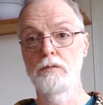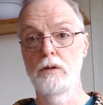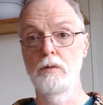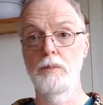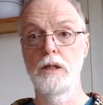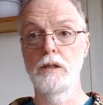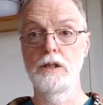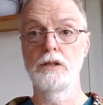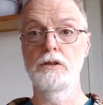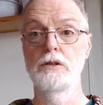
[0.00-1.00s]
from the
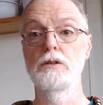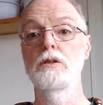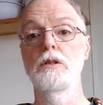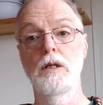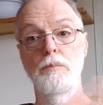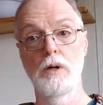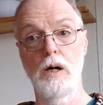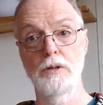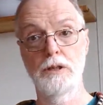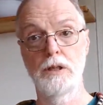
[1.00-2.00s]
politicians, and they
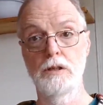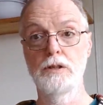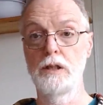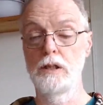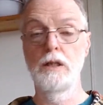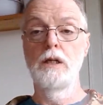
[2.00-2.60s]
promise us that,